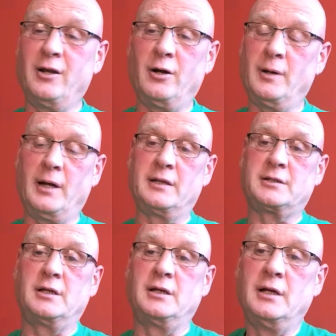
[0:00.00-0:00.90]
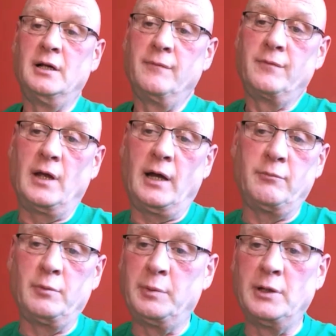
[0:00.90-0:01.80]
know.
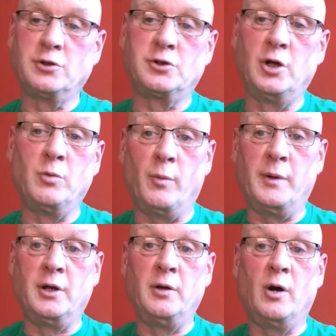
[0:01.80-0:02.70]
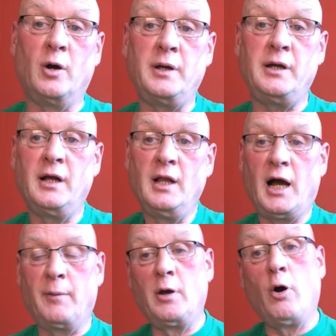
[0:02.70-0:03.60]
We just do what we do, don't we?
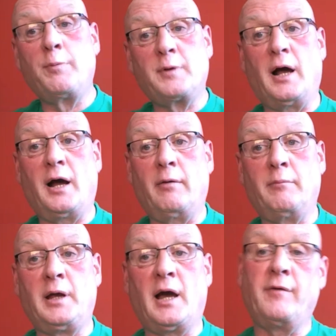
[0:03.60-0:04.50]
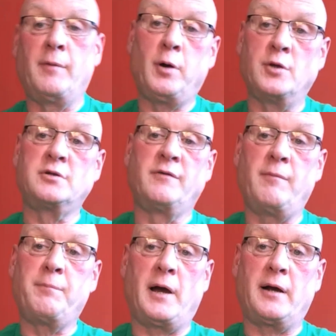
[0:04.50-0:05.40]
And we hope that we have a positive
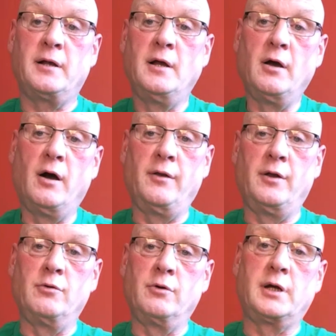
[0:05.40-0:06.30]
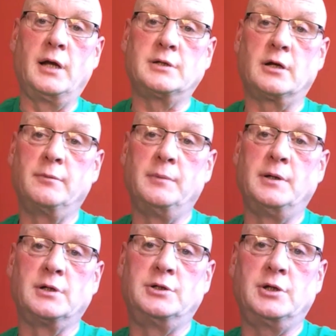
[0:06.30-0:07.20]
impact on the young kids that come
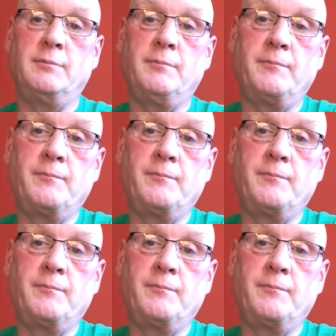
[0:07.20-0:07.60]
into the gym.